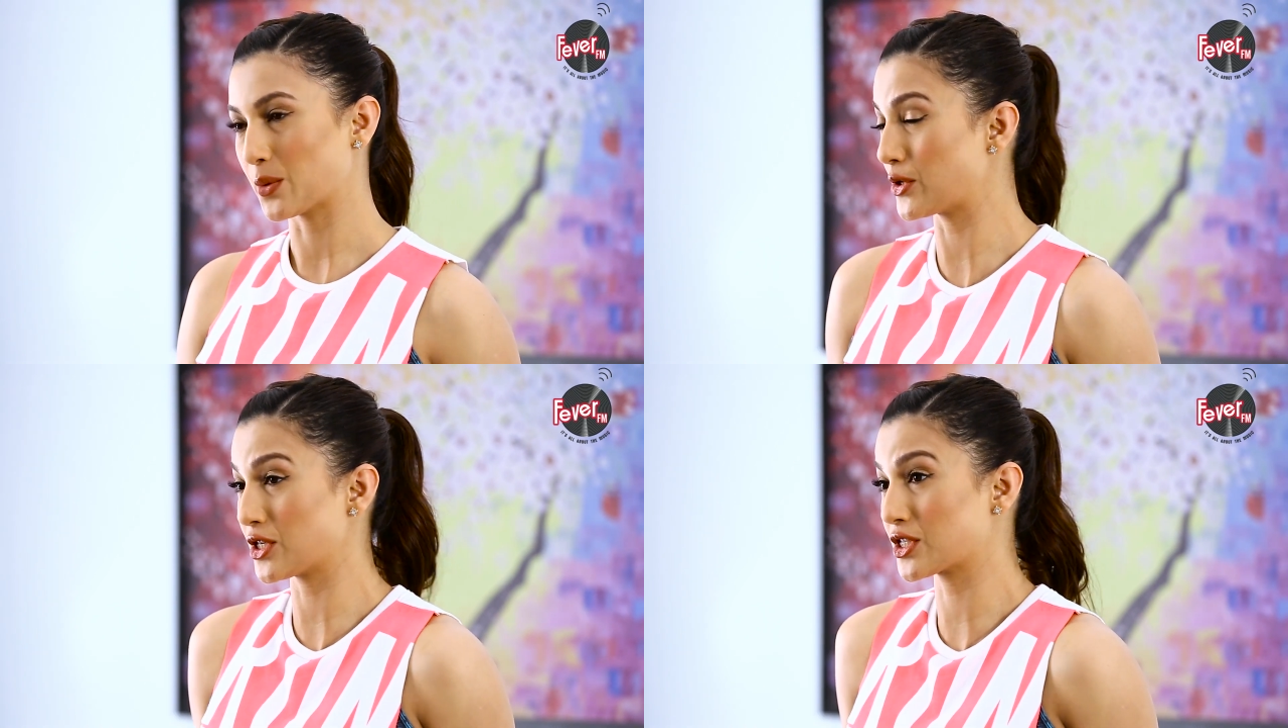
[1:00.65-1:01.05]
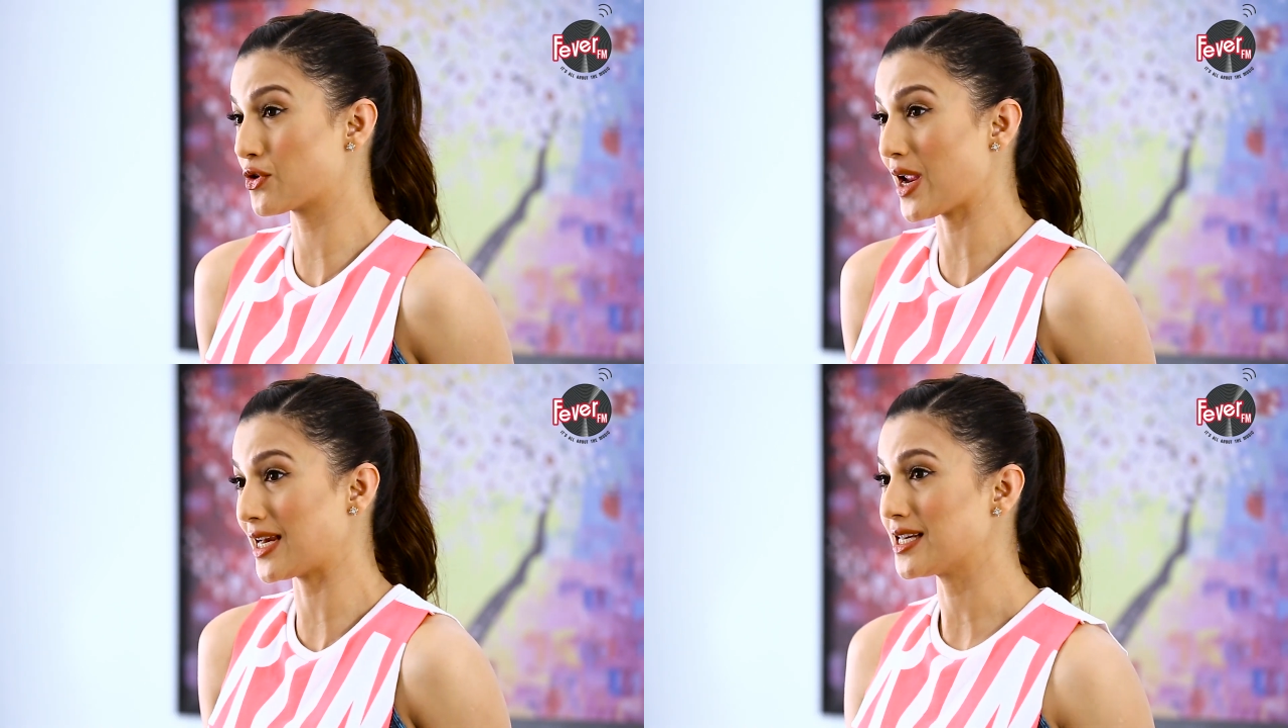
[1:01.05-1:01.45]
which is
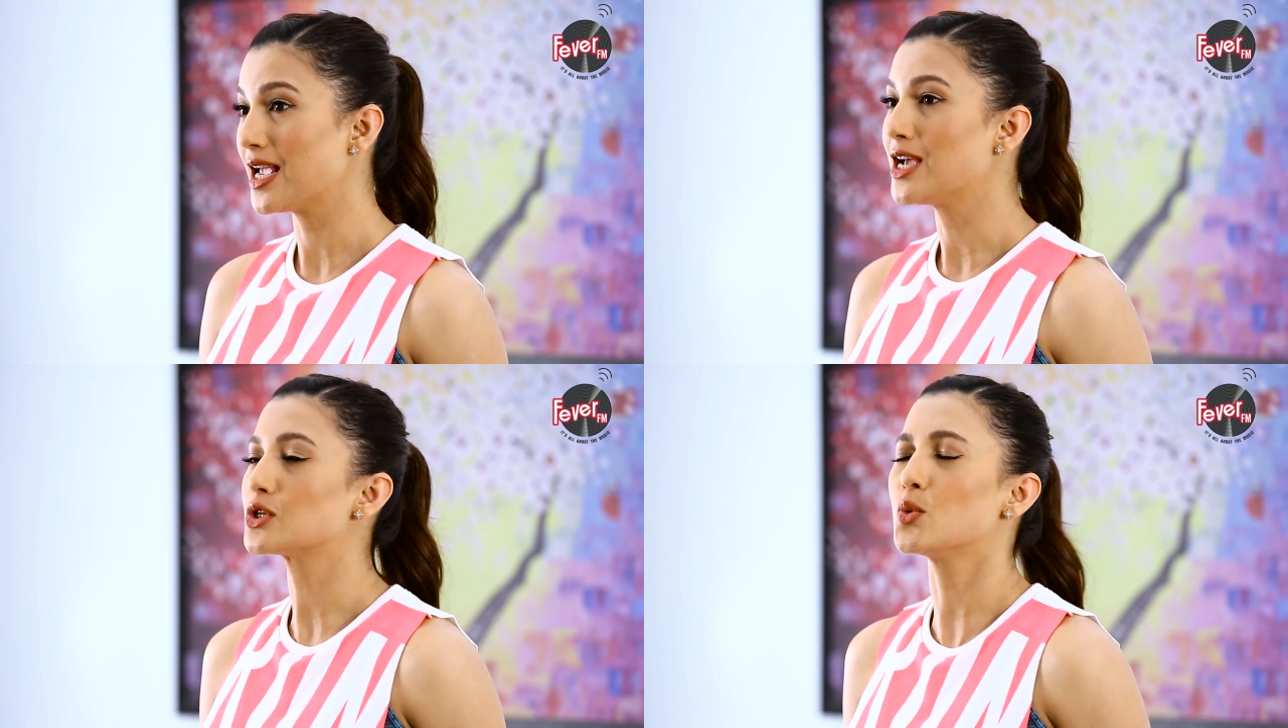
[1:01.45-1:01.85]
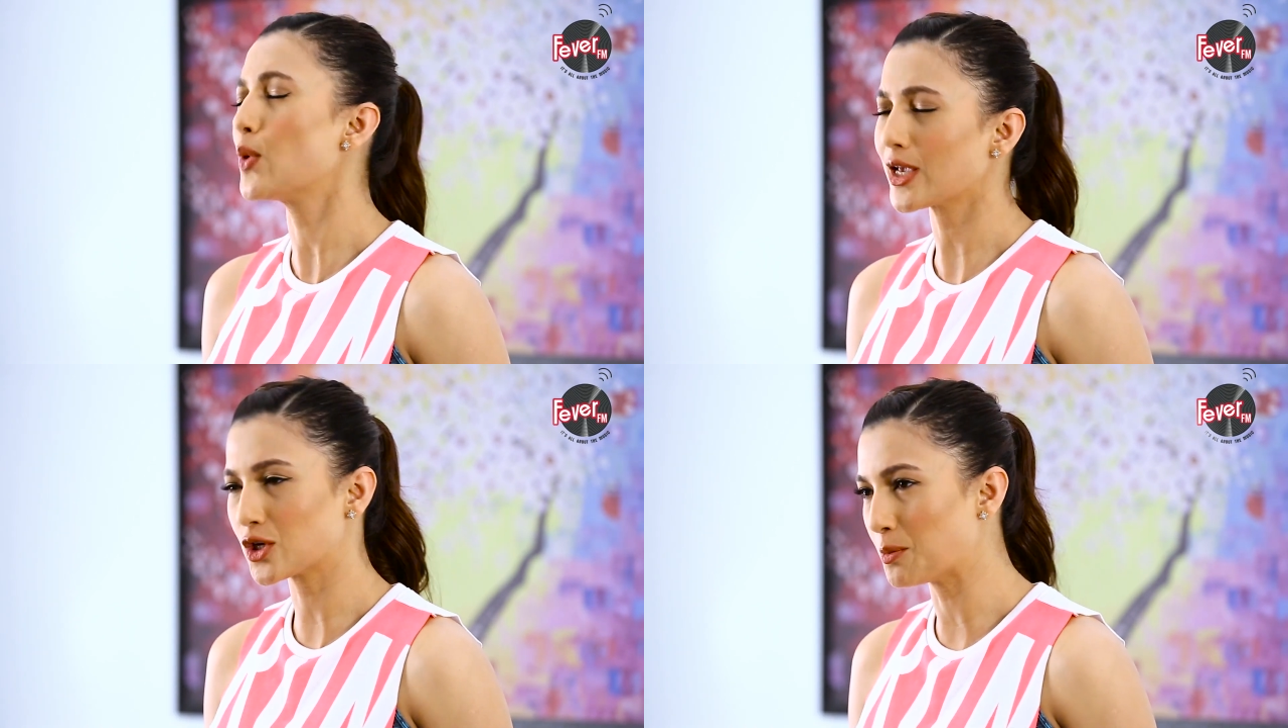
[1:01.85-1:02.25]
great to
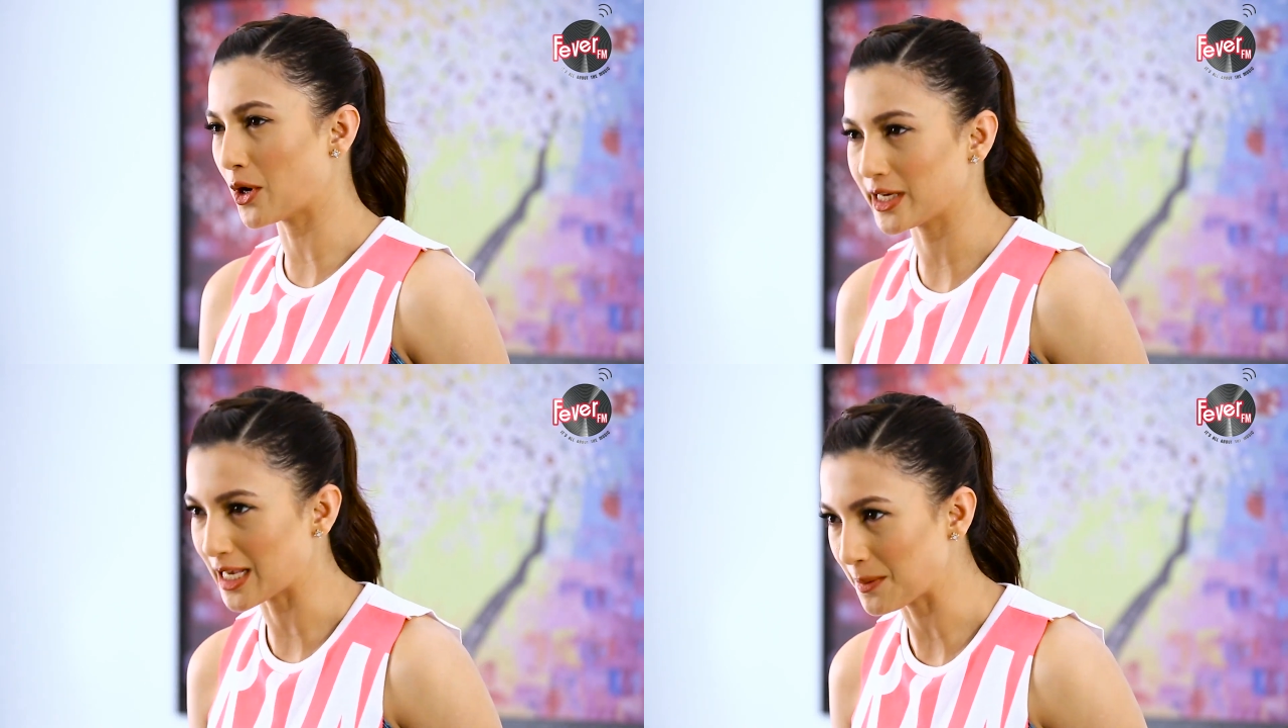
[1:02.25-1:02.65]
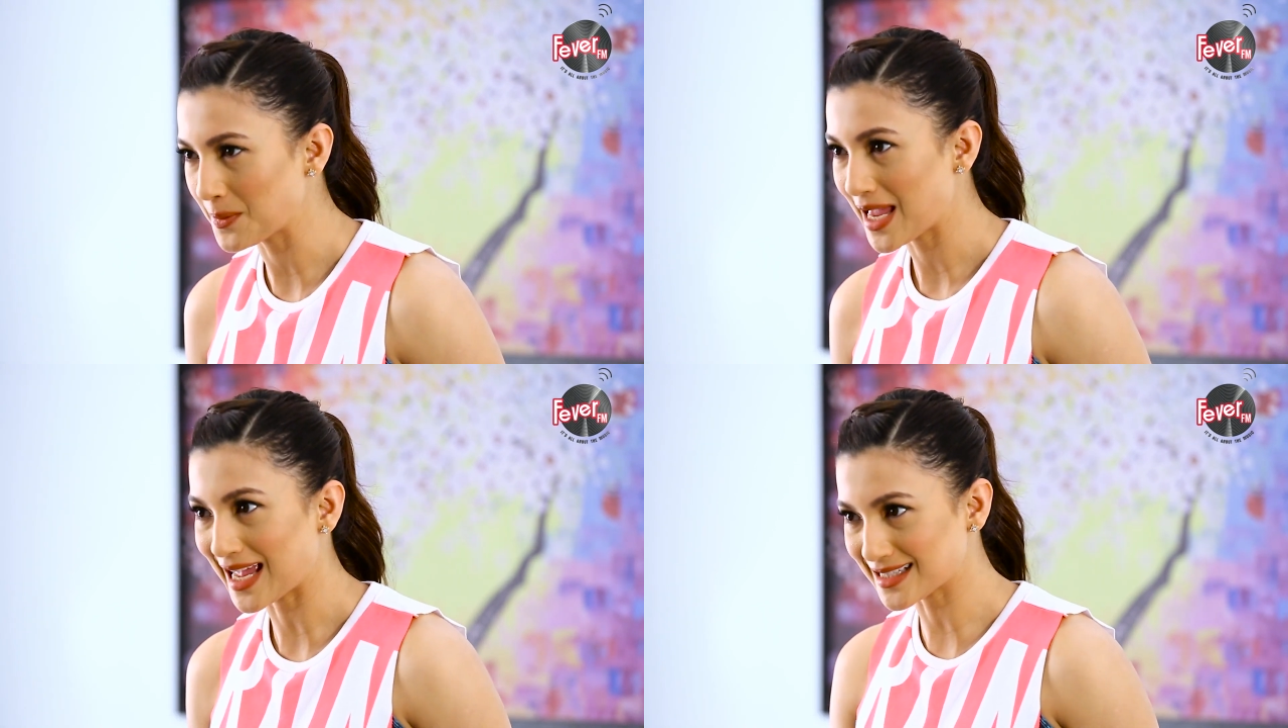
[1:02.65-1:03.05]
wake your body up
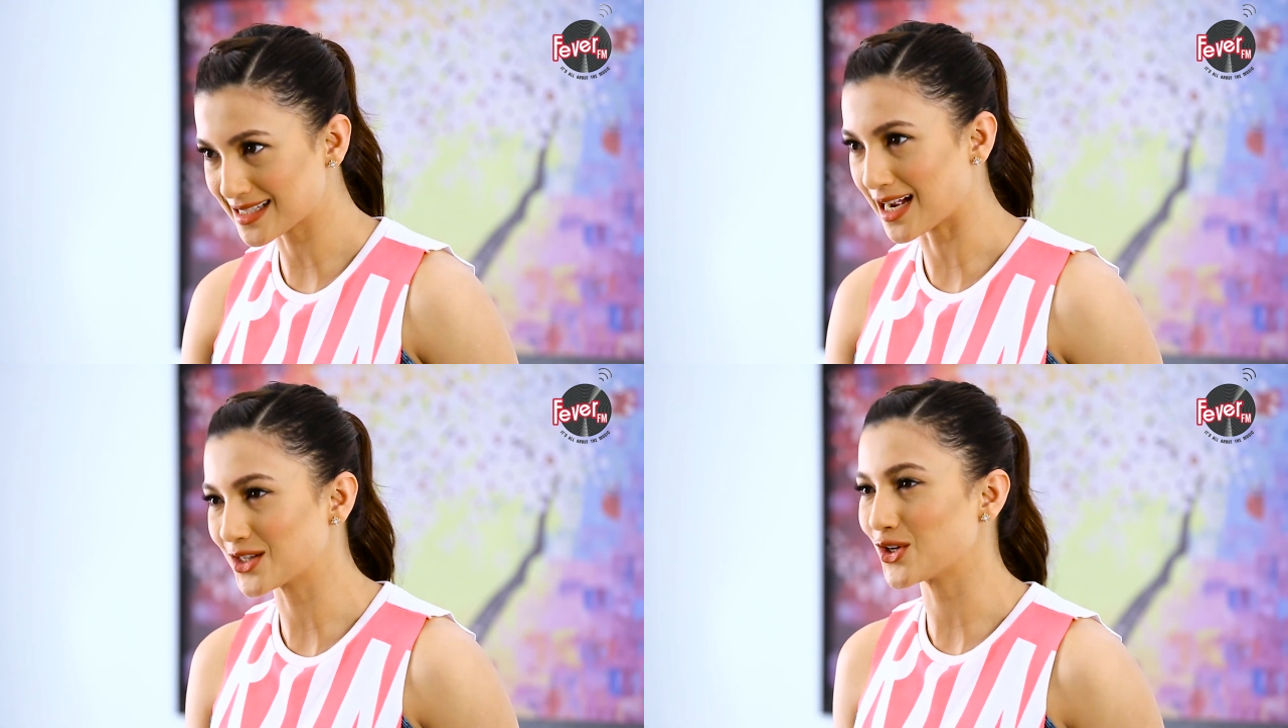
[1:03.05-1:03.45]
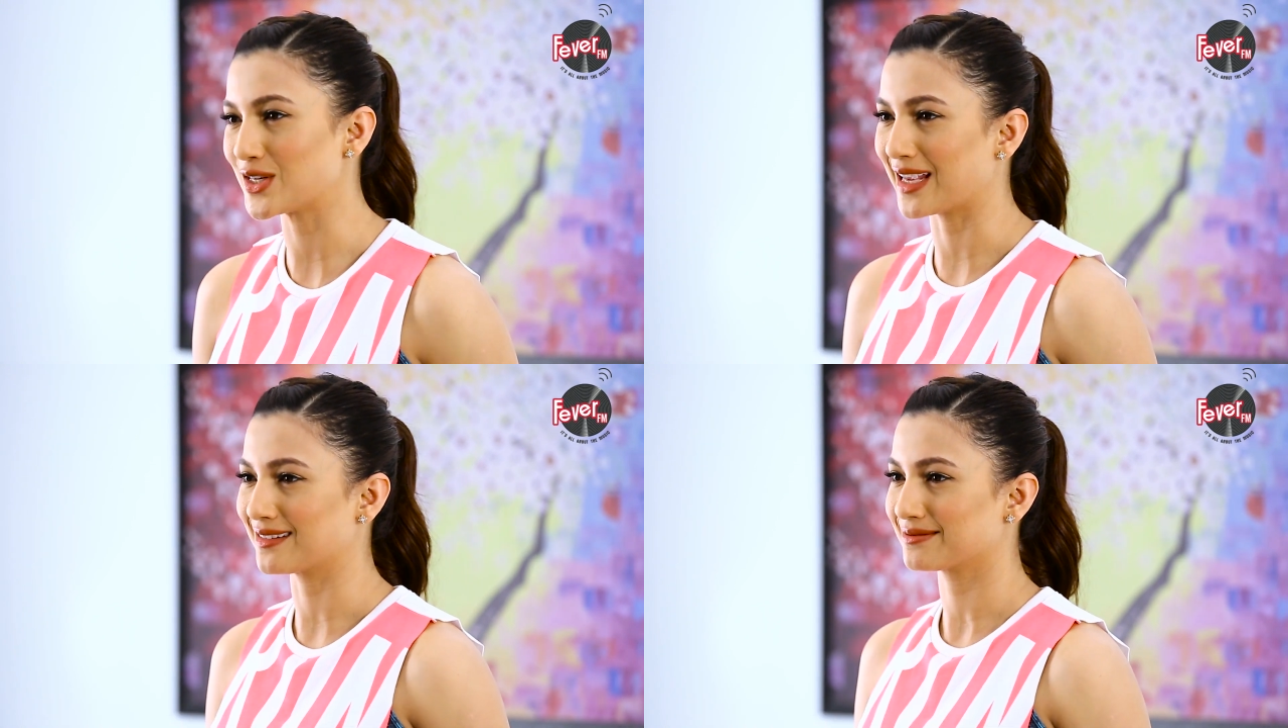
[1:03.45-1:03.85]
and start your
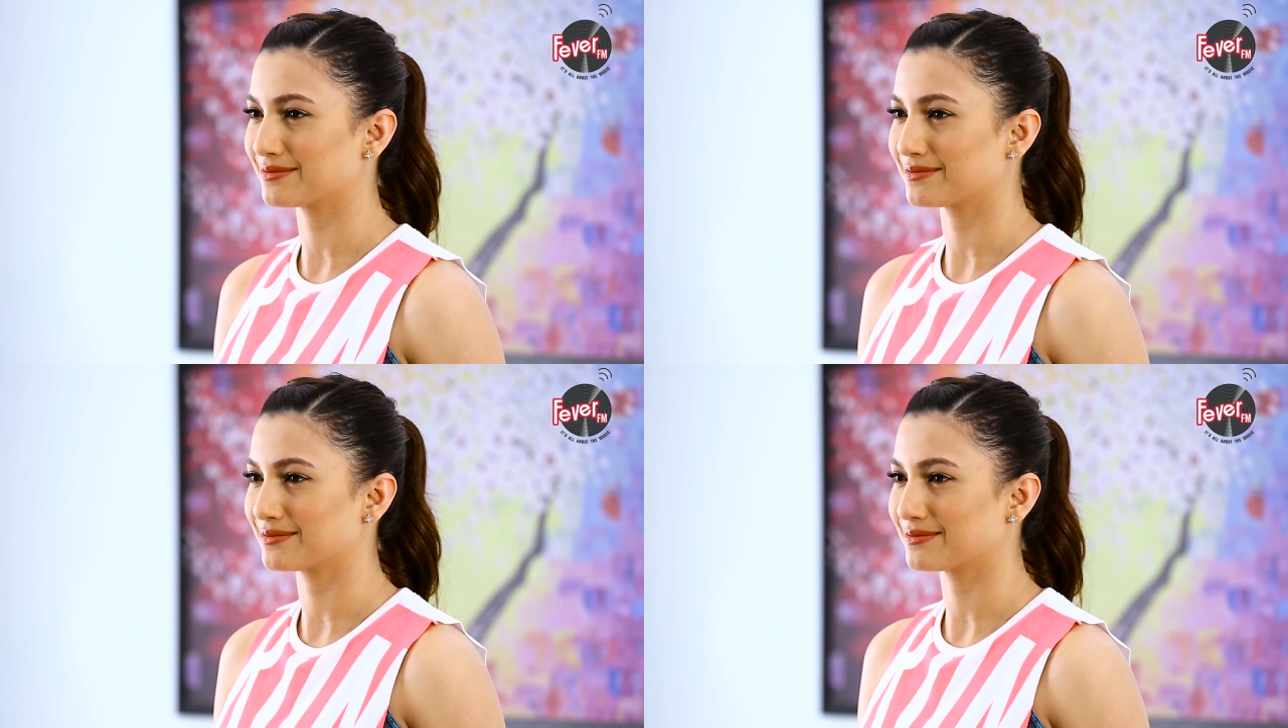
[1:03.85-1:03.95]
day.